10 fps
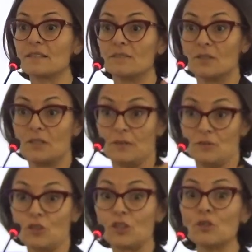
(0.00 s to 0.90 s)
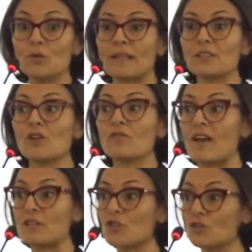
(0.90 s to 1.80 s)
uh the UN
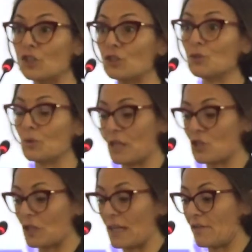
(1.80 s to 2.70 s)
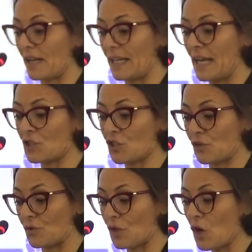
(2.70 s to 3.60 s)
Convention into national
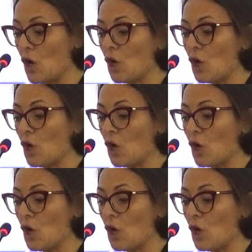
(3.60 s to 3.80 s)
regulations